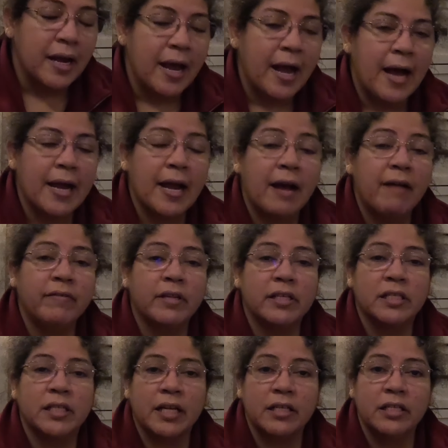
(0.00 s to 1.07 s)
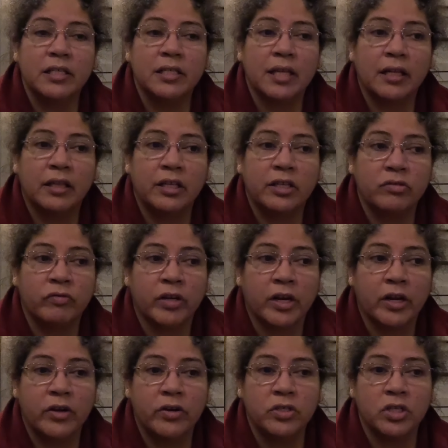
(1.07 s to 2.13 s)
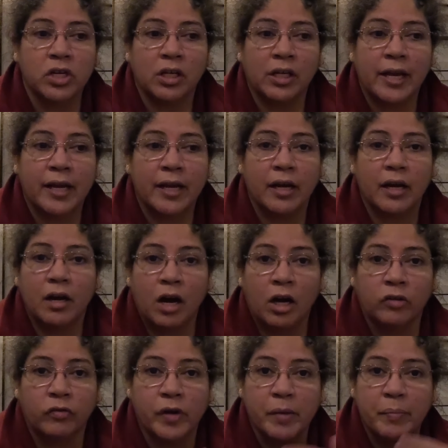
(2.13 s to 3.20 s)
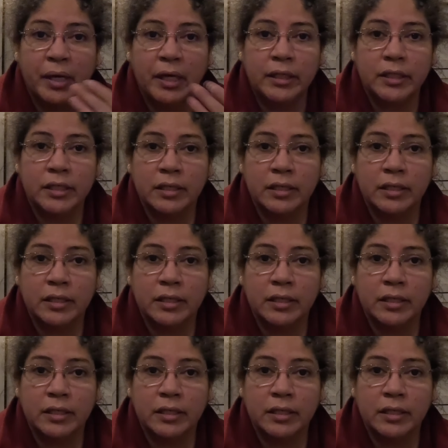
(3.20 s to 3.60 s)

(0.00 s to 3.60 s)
I have the sense that these videos are like on repeat,